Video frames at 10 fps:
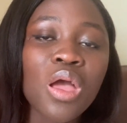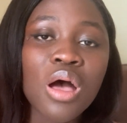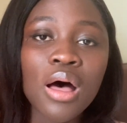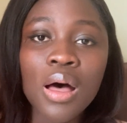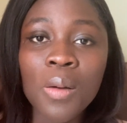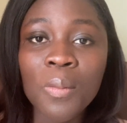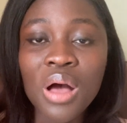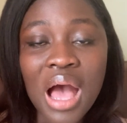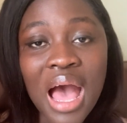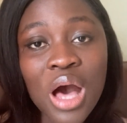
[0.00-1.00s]

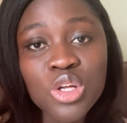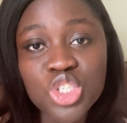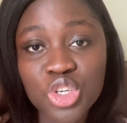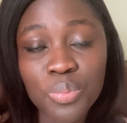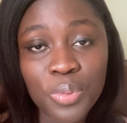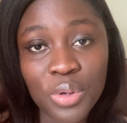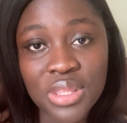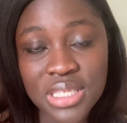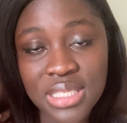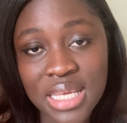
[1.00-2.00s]
how do you book
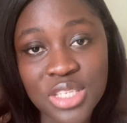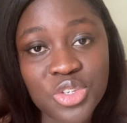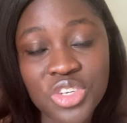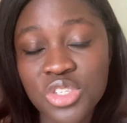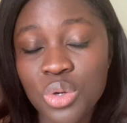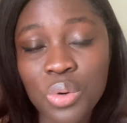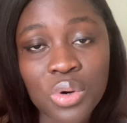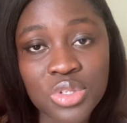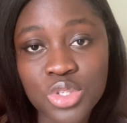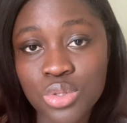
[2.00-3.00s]
this test? You just go
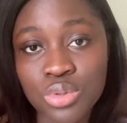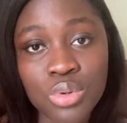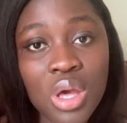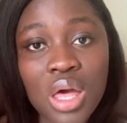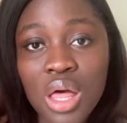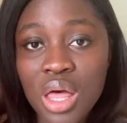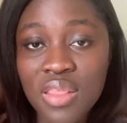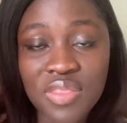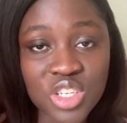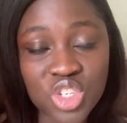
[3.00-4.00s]
onto
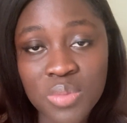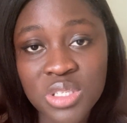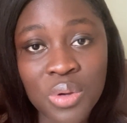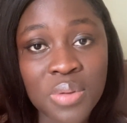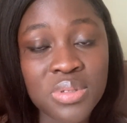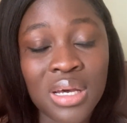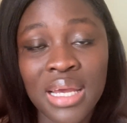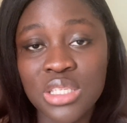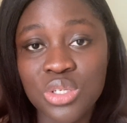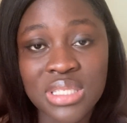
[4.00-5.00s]
the GMC
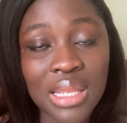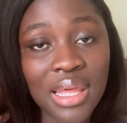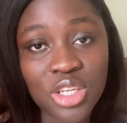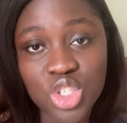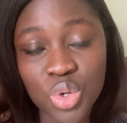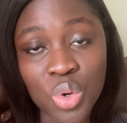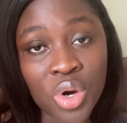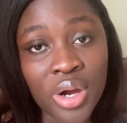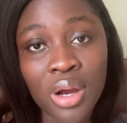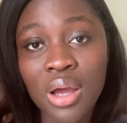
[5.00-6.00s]
website, you select
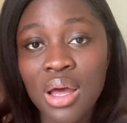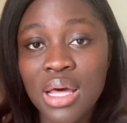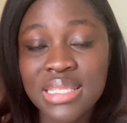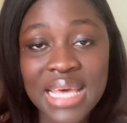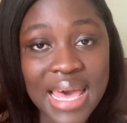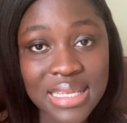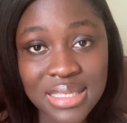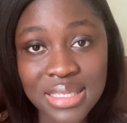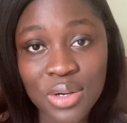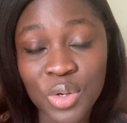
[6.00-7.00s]
your
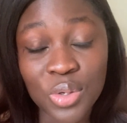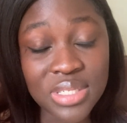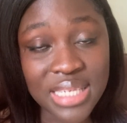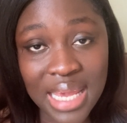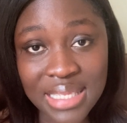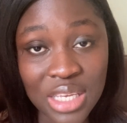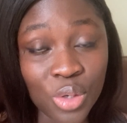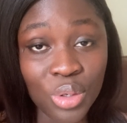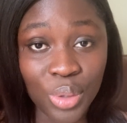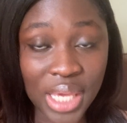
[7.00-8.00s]
tests or your date and your
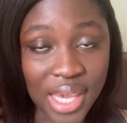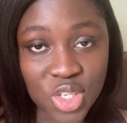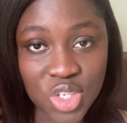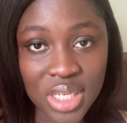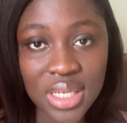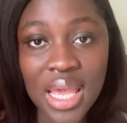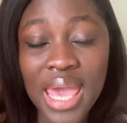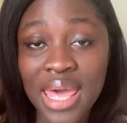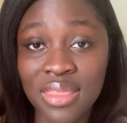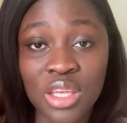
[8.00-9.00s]
location,
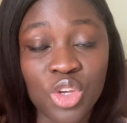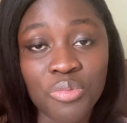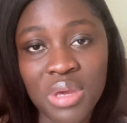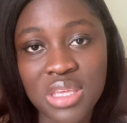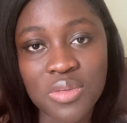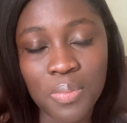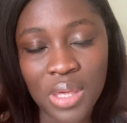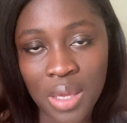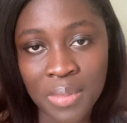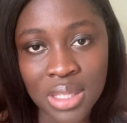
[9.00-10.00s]
and then you make the
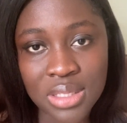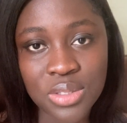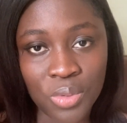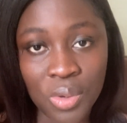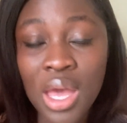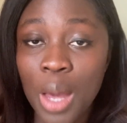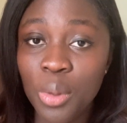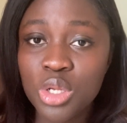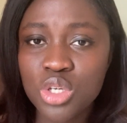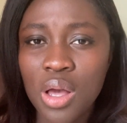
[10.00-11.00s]
payment. So I'm
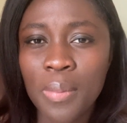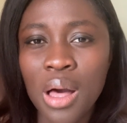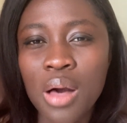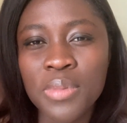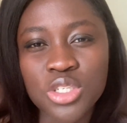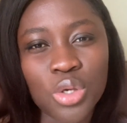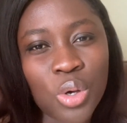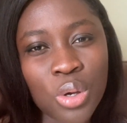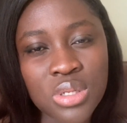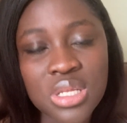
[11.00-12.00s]
going to talk about how much it
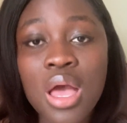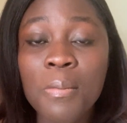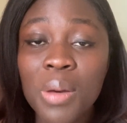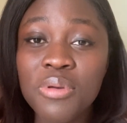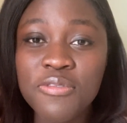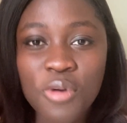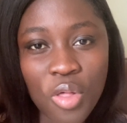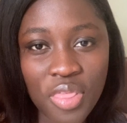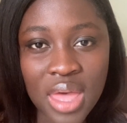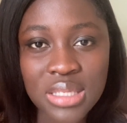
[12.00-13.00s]
costs, but before
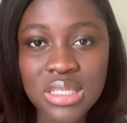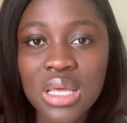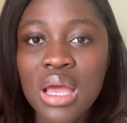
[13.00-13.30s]
that,